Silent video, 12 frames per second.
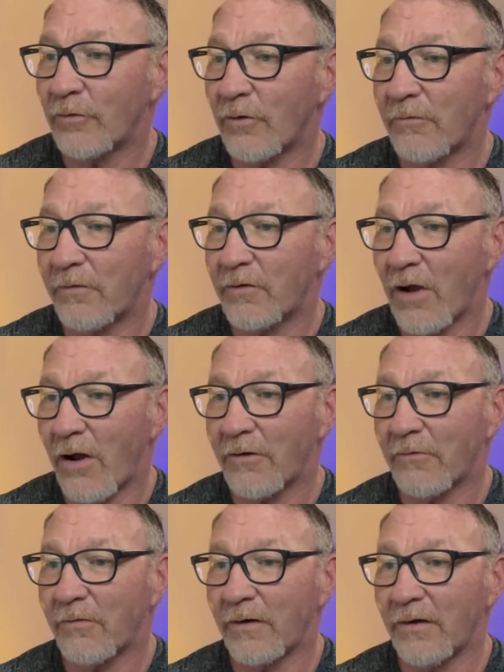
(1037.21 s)

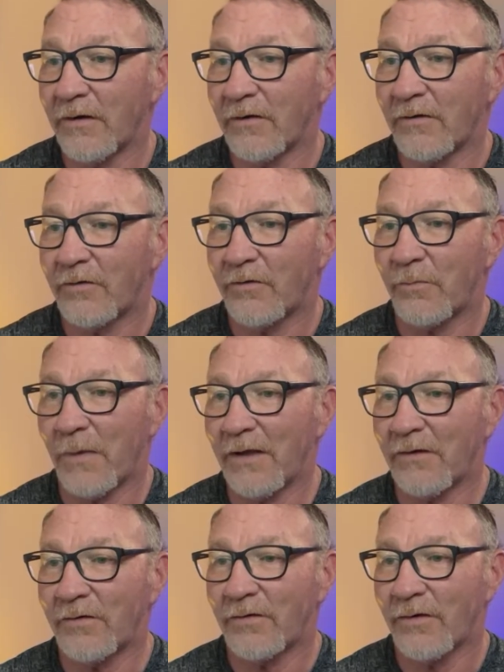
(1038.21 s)
astrophotography,
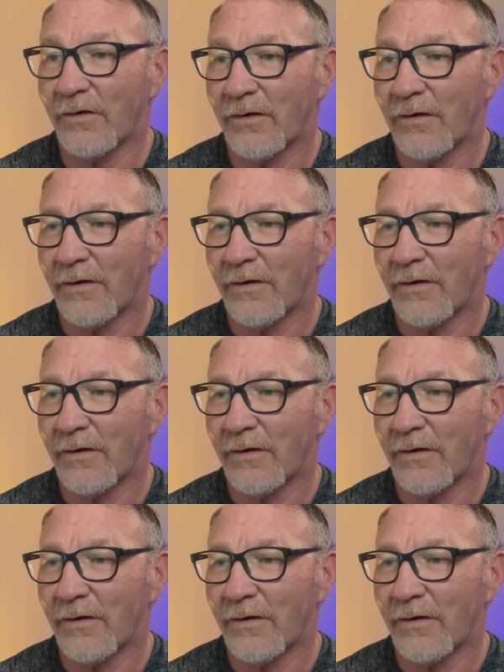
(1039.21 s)
space